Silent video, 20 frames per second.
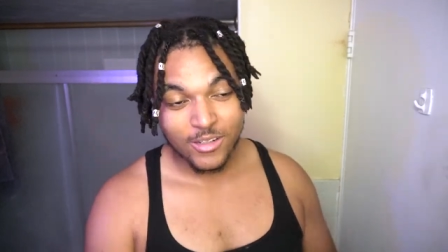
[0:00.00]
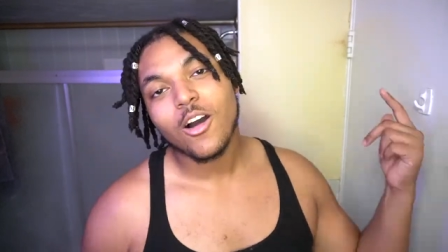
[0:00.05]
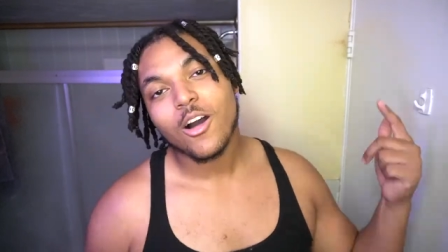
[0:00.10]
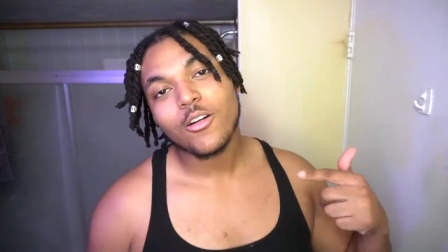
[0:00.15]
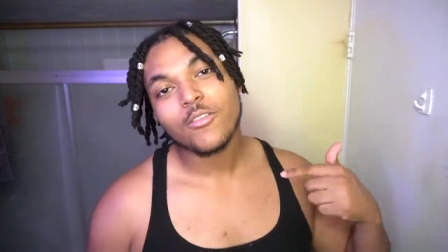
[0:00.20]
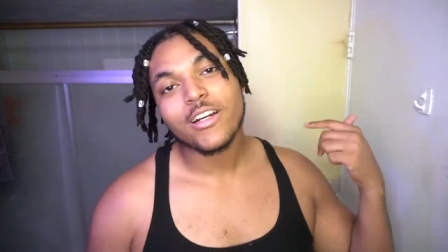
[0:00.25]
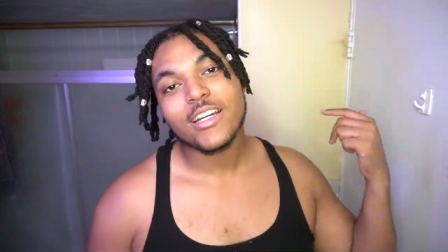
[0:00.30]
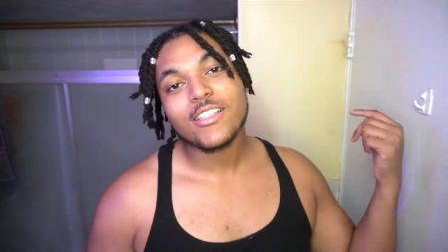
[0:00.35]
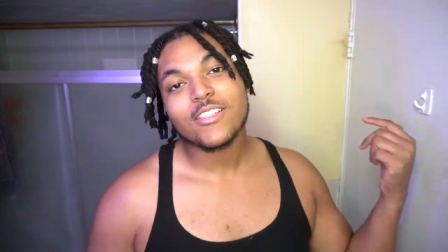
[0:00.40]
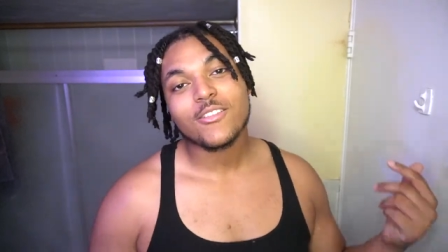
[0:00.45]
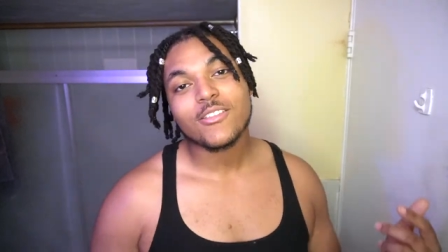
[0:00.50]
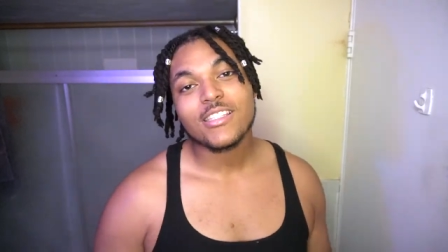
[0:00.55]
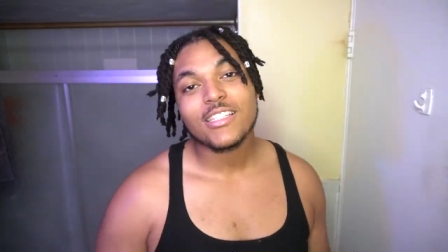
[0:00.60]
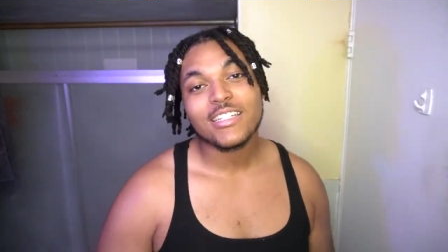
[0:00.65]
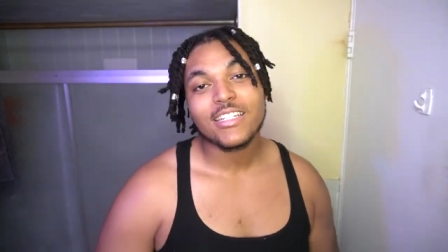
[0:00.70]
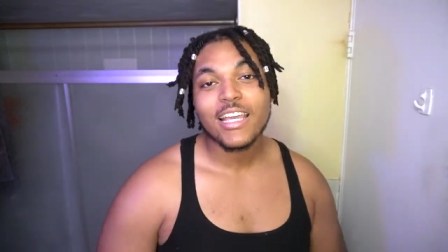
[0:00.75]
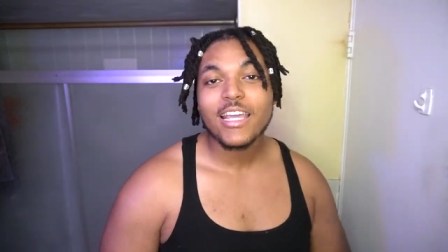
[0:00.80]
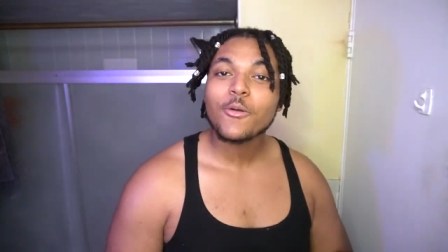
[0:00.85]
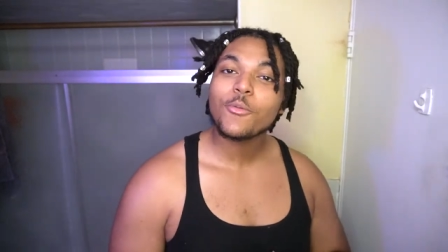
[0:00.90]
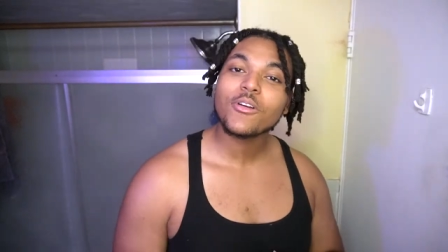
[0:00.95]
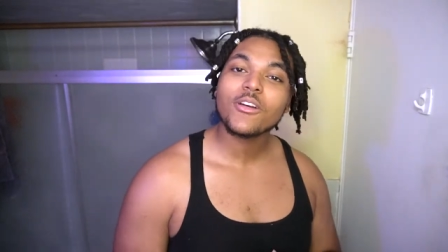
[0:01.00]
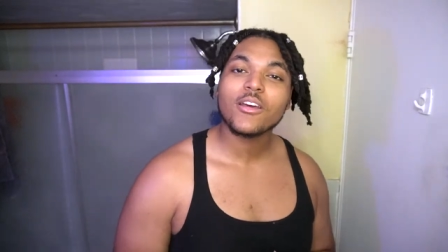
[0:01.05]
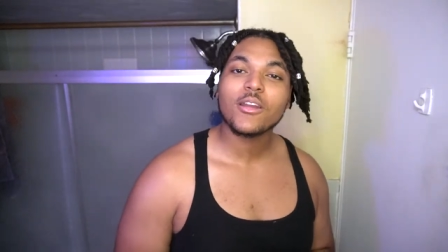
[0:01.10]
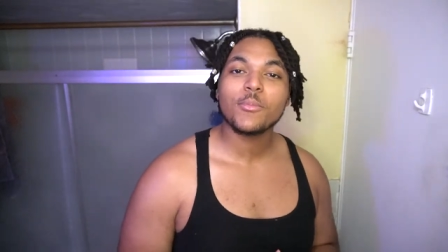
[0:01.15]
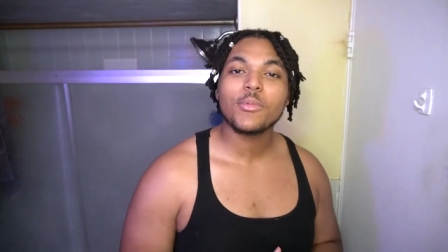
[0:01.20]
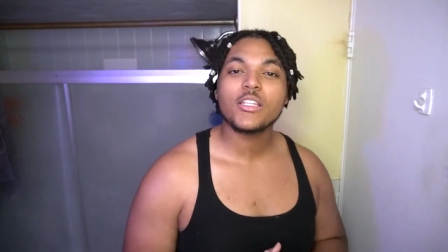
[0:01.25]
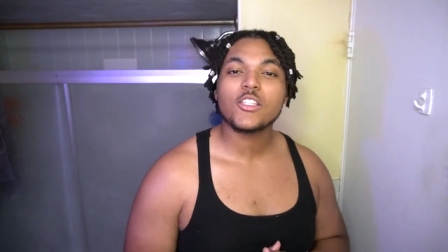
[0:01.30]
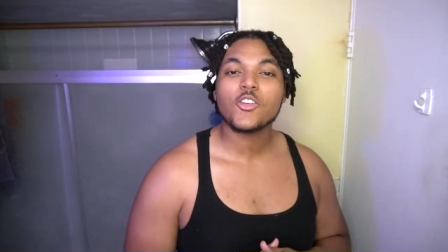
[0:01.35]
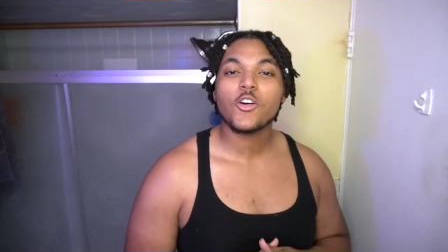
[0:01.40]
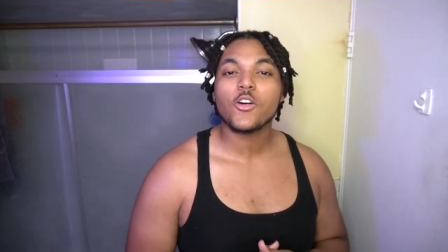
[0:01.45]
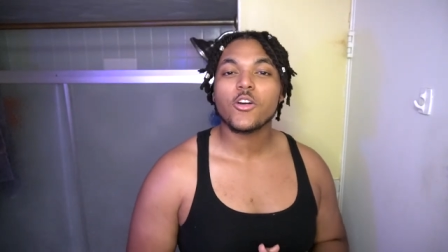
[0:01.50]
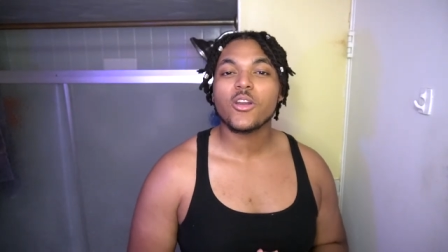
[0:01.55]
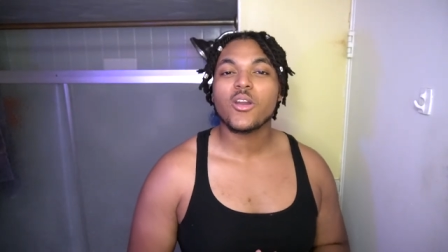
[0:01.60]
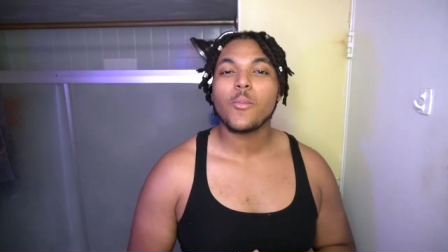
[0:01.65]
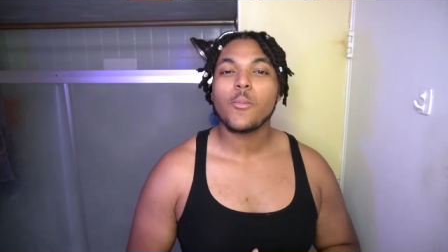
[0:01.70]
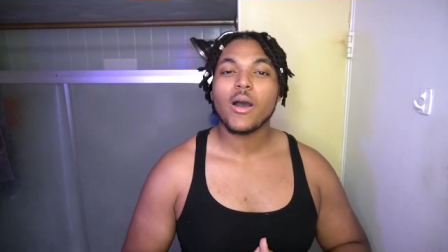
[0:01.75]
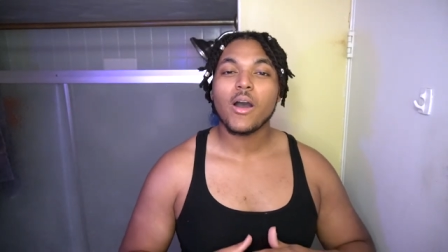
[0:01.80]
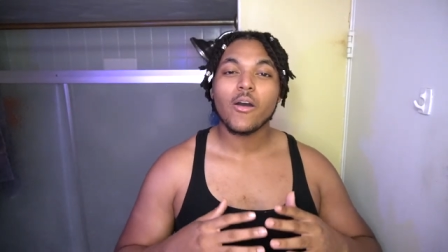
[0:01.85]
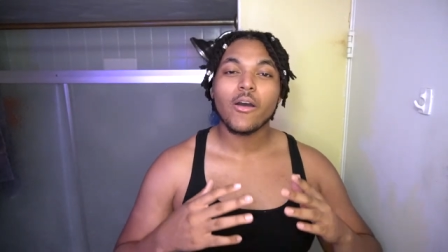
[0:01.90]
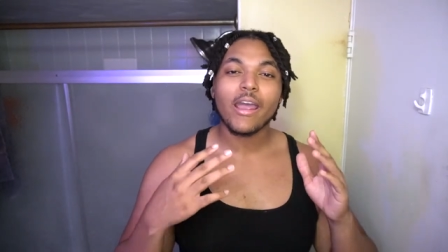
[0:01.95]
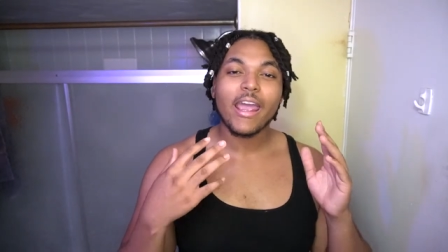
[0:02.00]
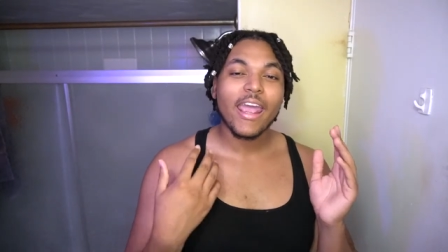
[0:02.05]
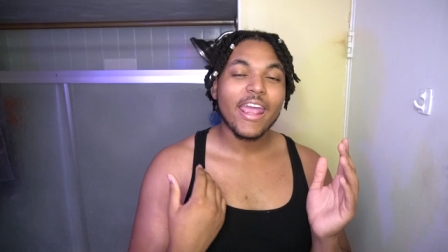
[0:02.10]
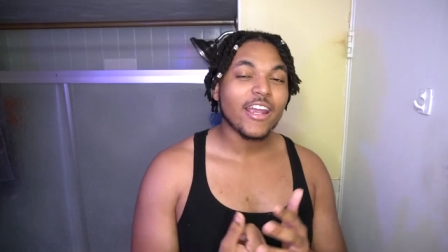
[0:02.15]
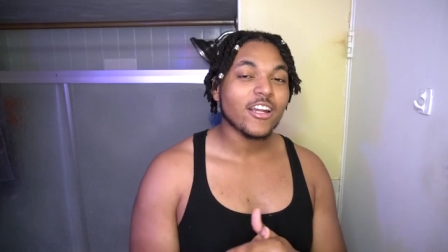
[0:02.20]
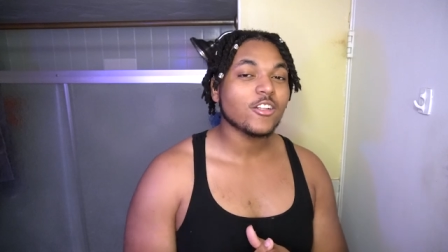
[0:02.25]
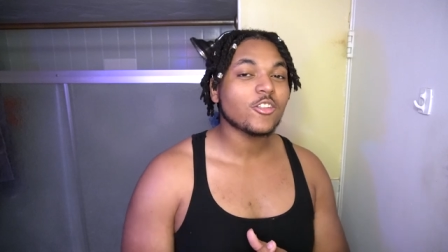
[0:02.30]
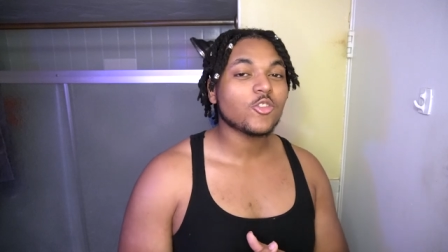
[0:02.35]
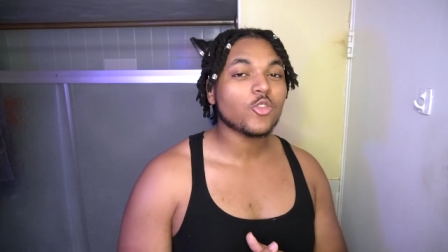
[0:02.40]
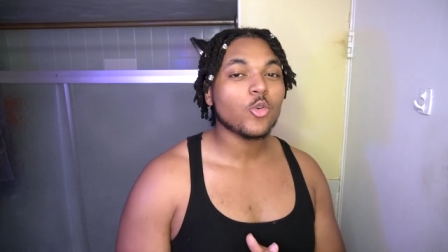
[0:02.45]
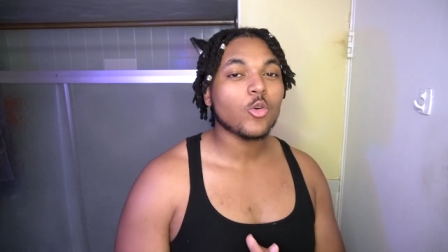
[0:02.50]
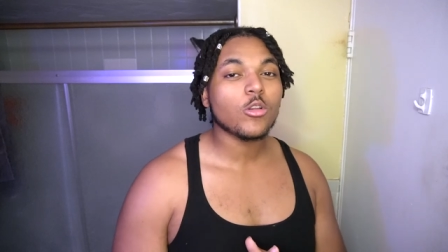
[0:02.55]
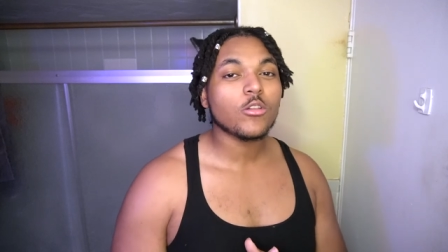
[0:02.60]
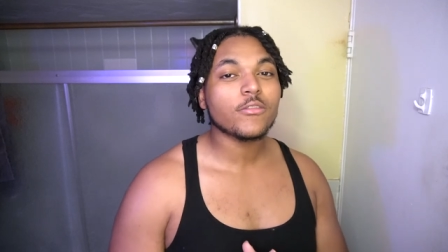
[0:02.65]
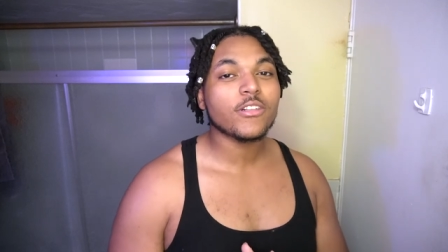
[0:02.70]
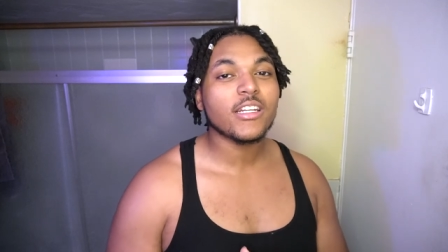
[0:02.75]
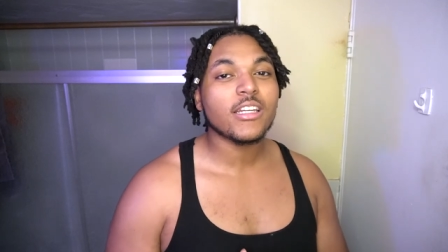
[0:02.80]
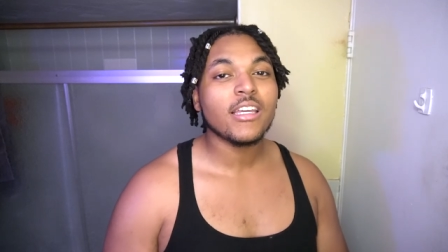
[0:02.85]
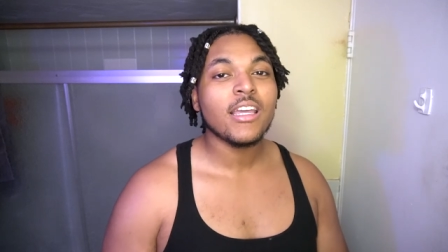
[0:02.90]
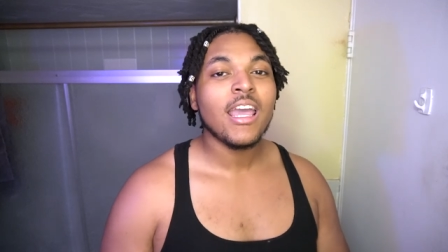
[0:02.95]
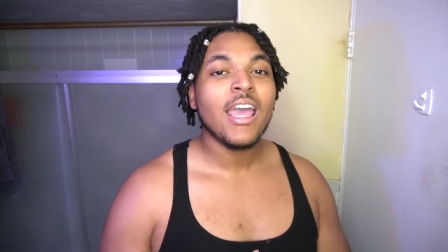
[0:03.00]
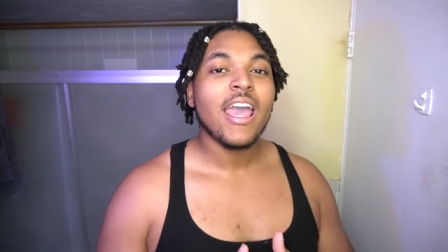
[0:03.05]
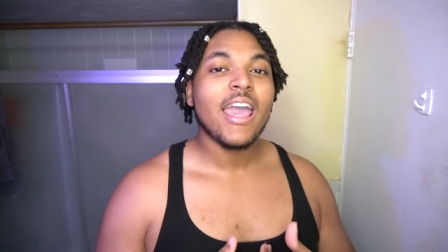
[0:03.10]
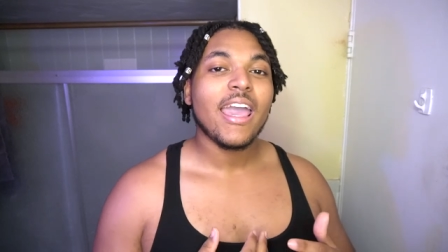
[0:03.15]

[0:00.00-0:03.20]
Alright, so today we're going to be talking about hair jewelry